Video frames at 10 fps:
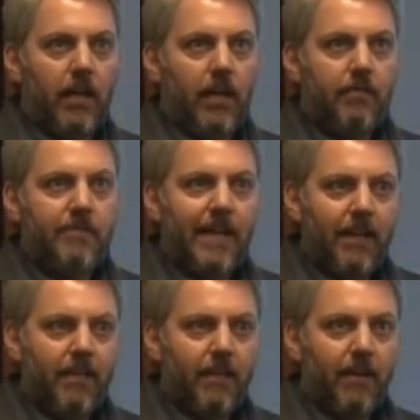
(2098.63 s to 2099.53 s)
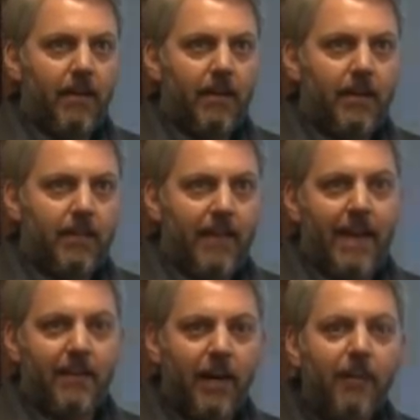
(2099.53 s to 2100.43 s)
I'm not
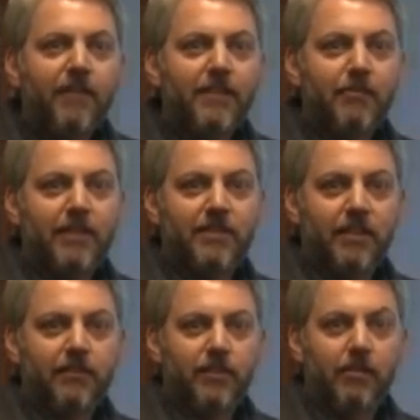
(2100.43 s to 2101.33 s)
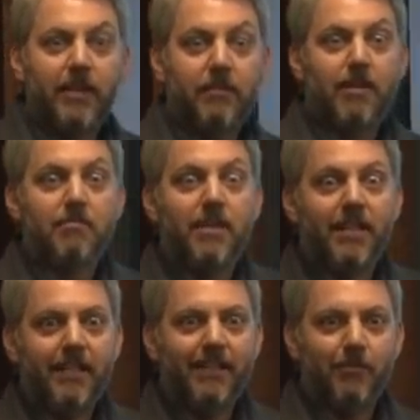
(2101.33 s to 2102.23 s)
that confident myself, so I'm going to get my
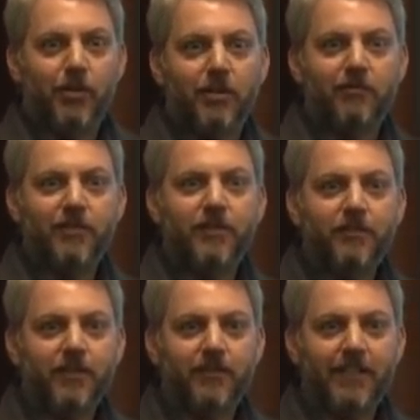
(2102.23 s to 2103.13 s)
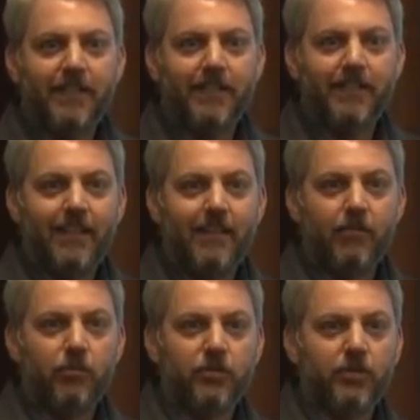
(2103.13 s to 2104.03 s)
buddy, and we're going to go 50 50, and
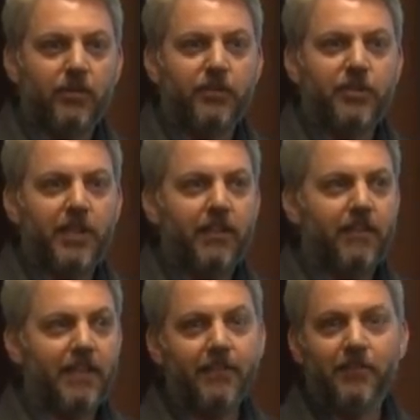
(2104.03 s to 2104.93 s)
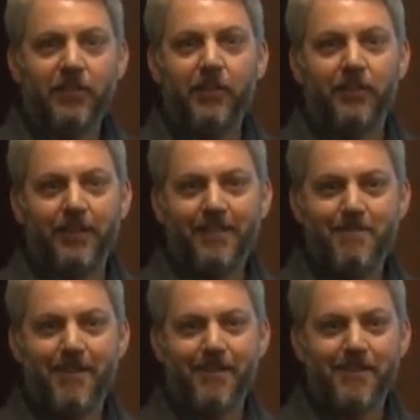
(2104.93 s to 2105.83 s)
then we'll sort of share the insecurity
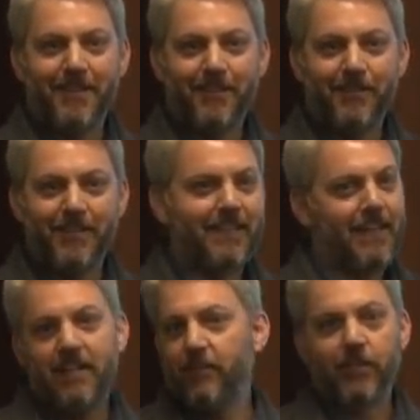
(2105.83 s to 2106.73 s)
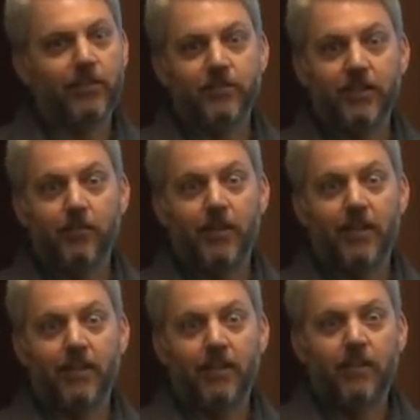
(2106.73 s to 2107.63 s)
among ourselves, and that never goes
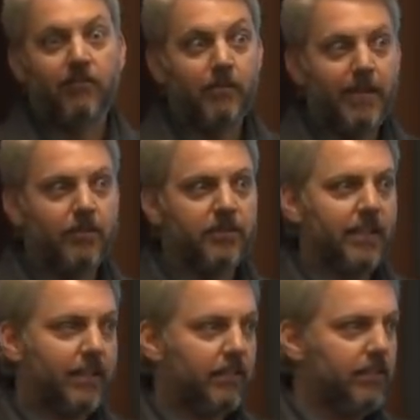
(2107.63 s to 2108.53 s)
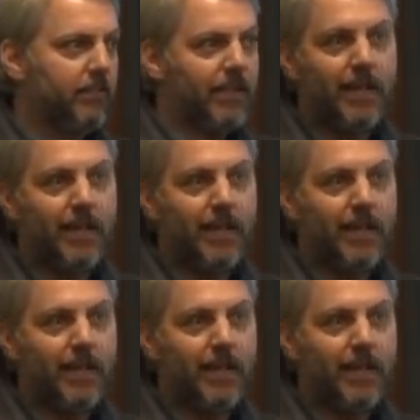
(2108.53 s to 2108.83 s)
anywhere for me, it was like live or